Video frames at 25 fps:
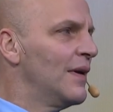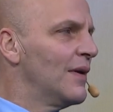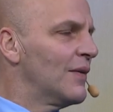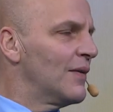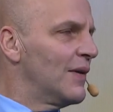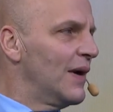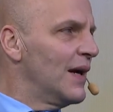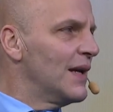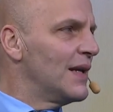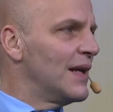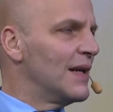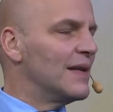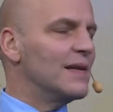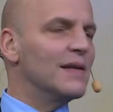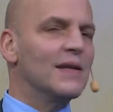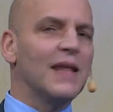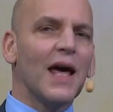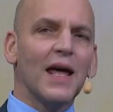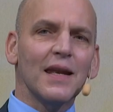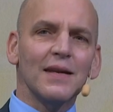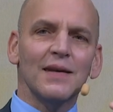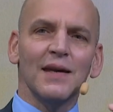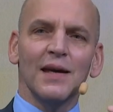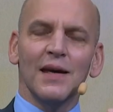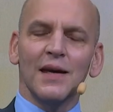Right? And
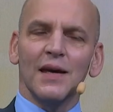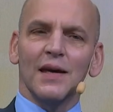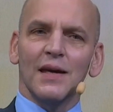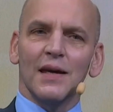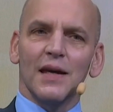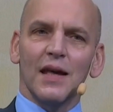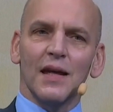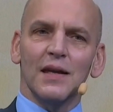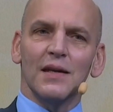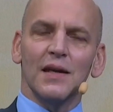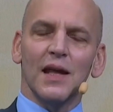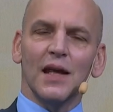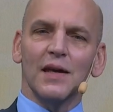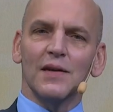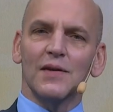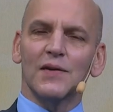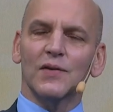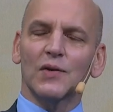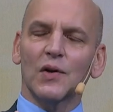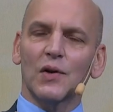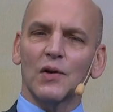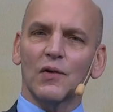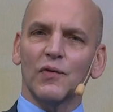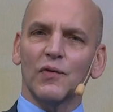that, it, it sort of